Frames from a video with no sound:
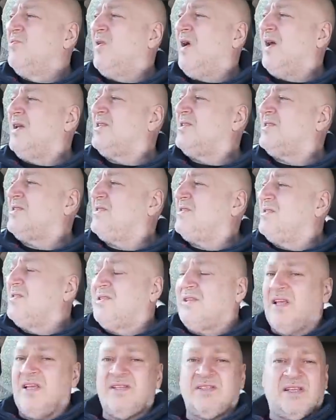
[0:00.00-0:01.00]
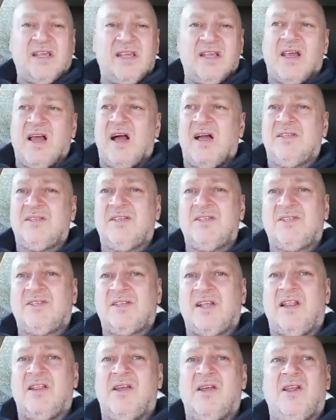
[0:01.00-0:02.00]
Right, CC guys,
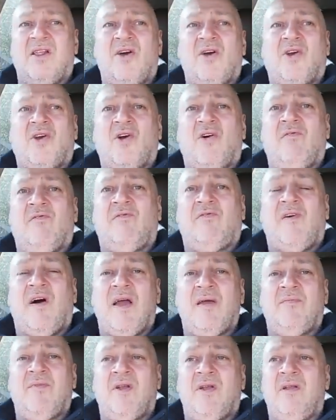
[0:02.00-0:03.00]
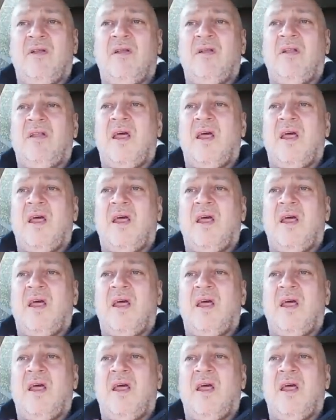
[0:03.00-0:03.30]
cellular confinement.